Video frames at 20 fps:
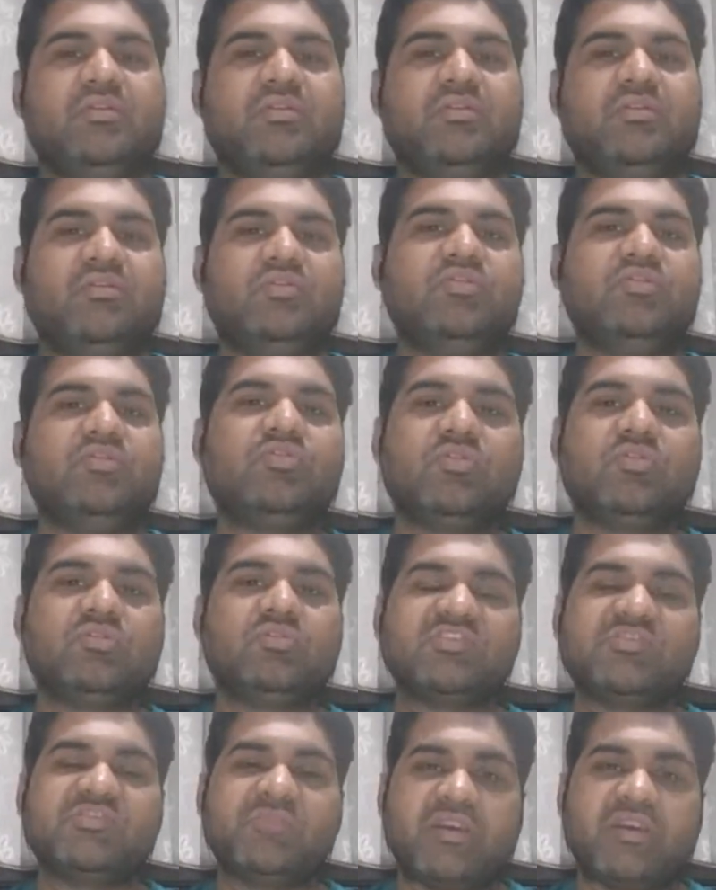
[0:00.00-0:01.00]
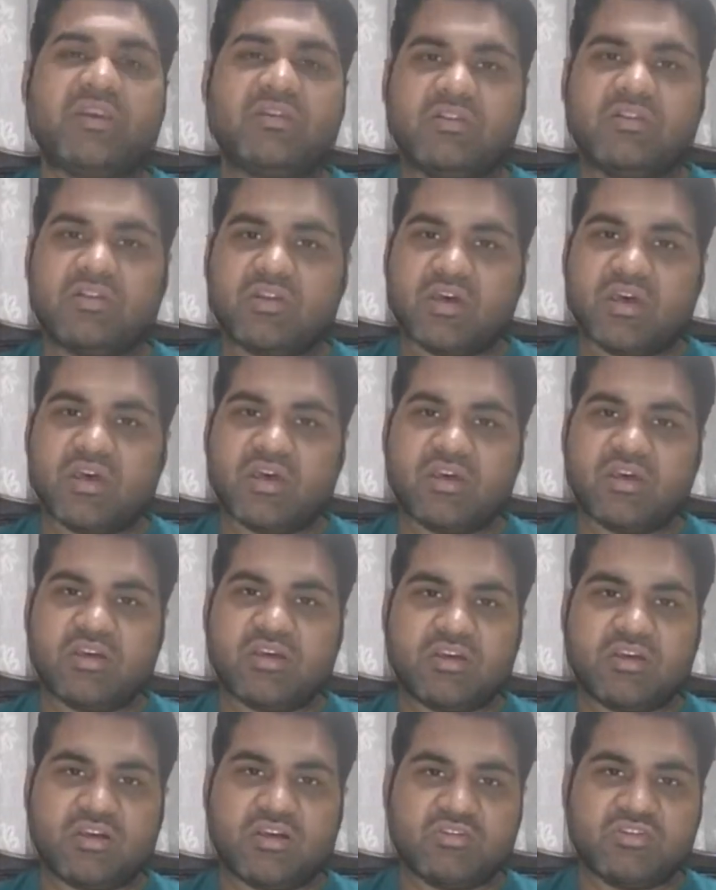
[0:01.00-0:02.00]
You don't spend
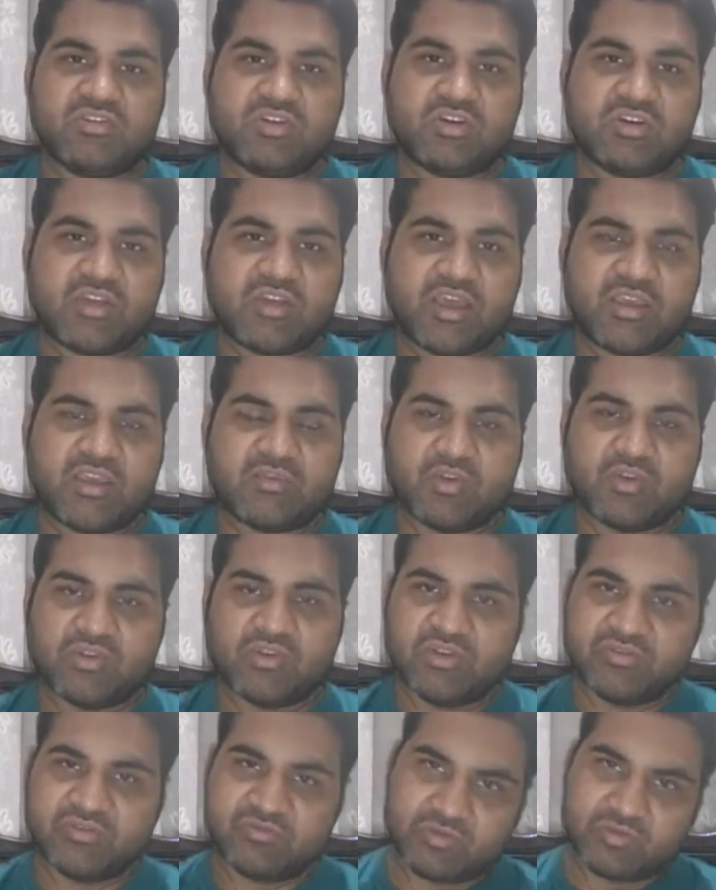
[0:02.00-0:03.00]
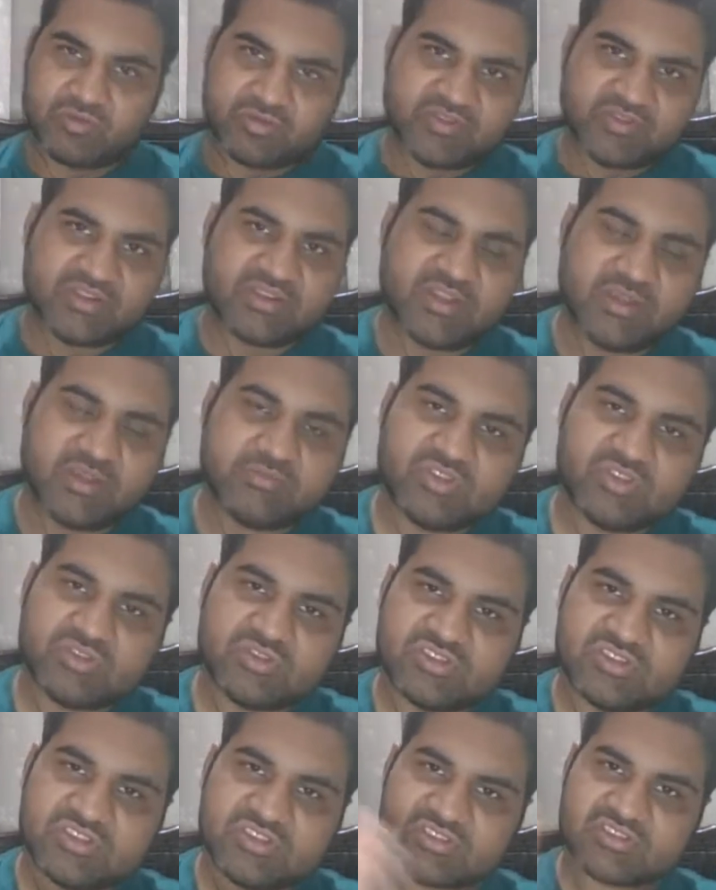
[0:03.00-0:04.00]
your time on the phone with them. You
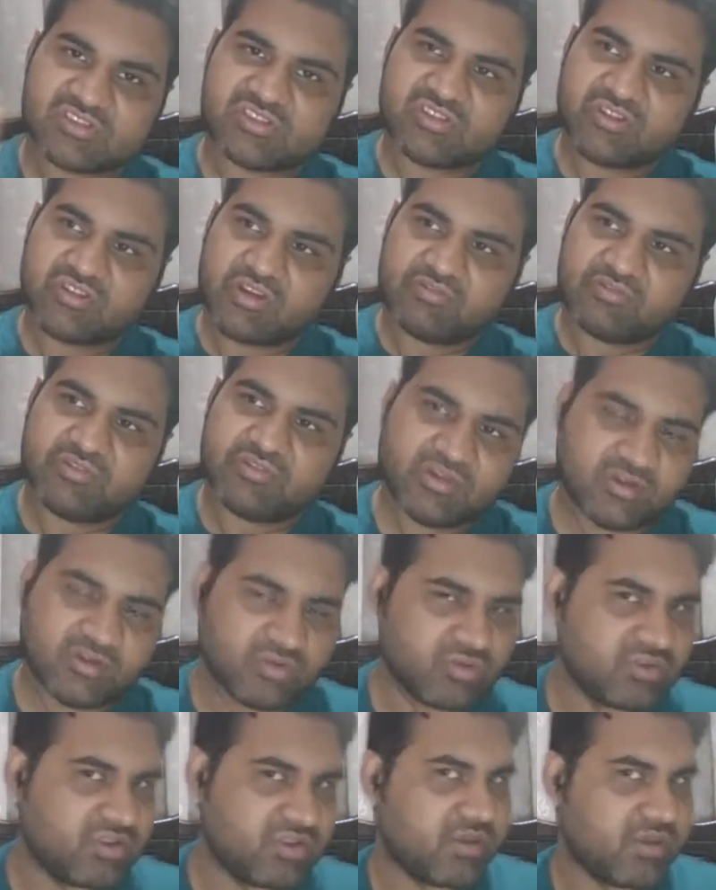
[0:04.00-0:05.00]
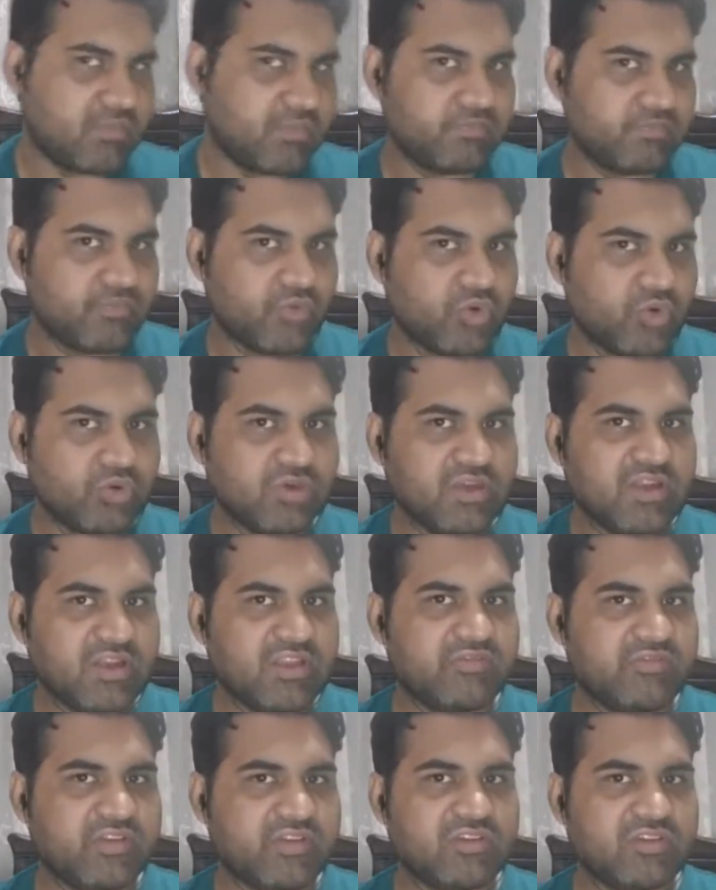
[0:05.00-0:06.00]
just refer to them
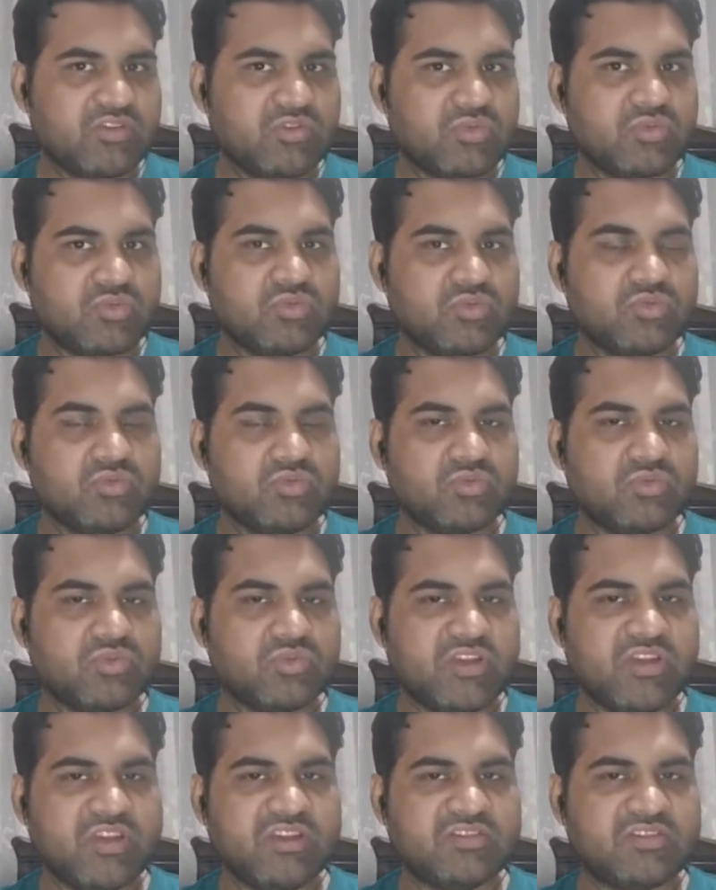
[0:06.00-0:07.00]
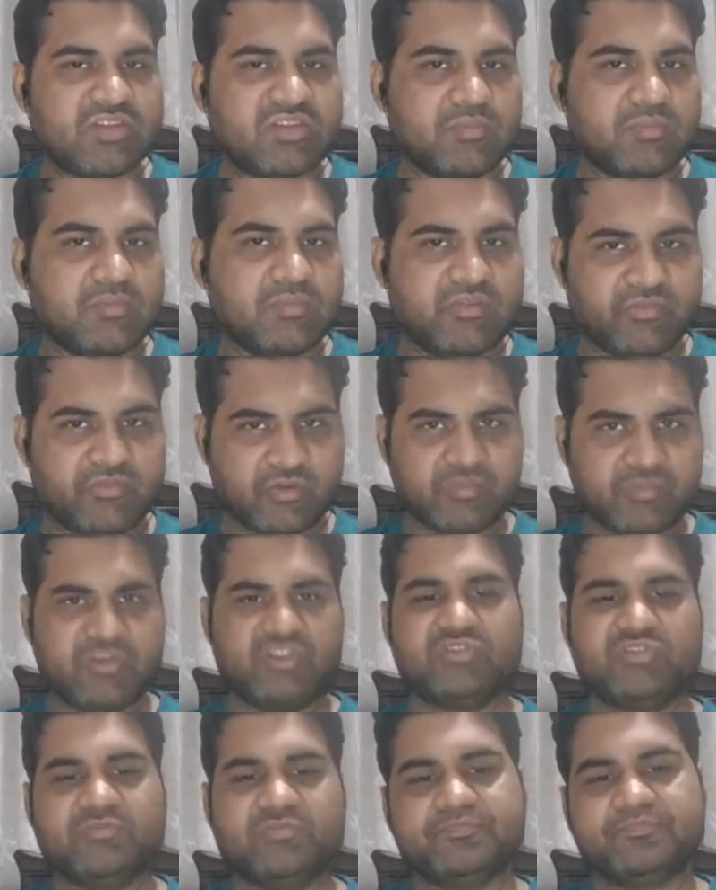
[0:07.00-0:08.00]
only when you need some
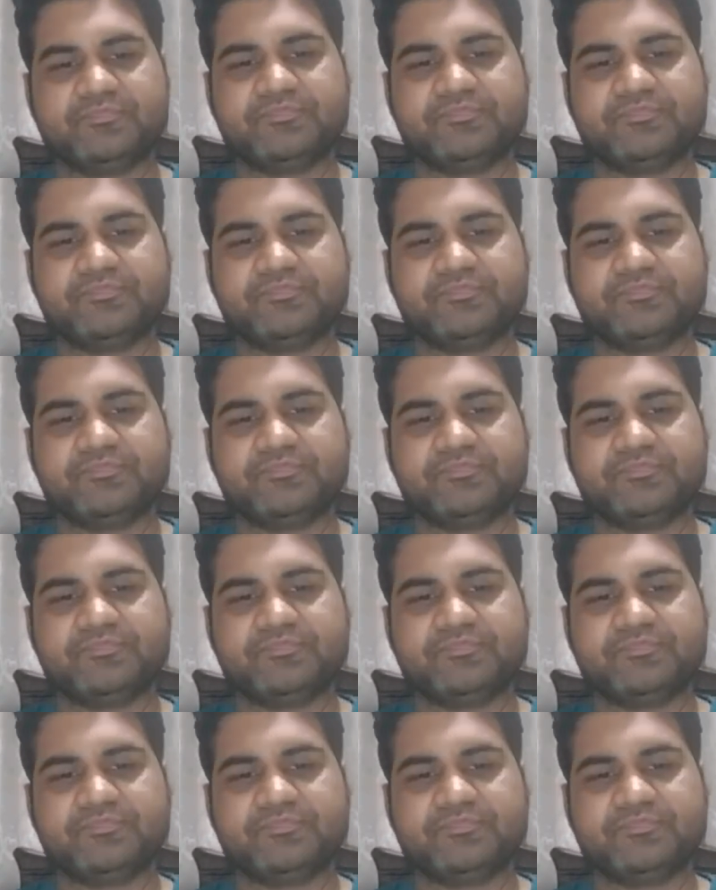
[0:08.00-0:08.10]
information.